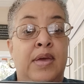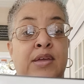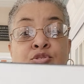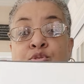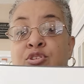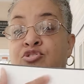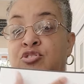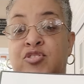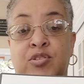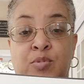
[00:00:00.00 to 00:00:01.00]
And you can
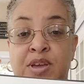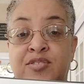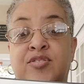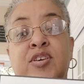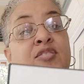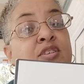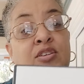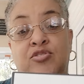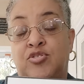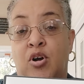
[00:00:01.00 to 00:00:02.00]
just erase this
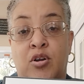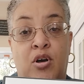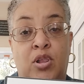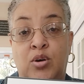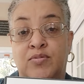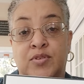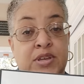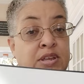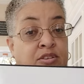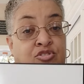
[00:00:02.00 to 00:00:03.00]
and start all over
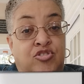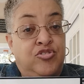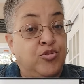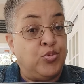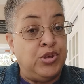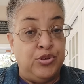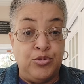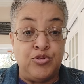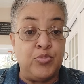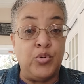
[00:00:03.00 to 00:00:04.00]
again. It's just a
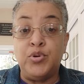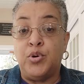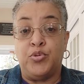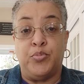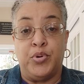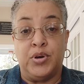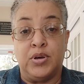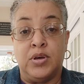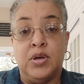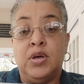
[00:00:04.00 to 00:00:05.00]
reusable notebook.
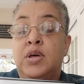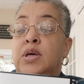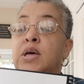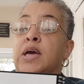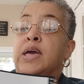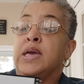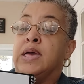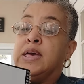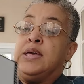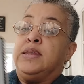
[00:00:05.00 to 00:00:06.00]

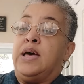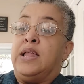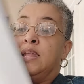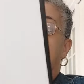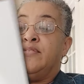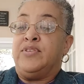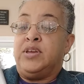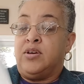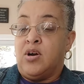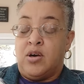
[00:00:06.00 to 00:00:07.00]
And I love it.
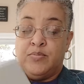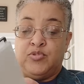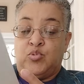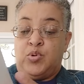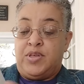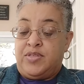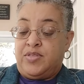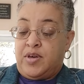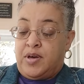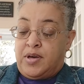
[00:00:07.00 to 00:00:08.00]
It comes
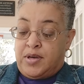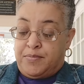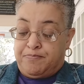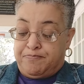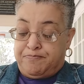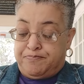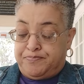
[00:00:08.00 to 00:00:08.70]
with, I'm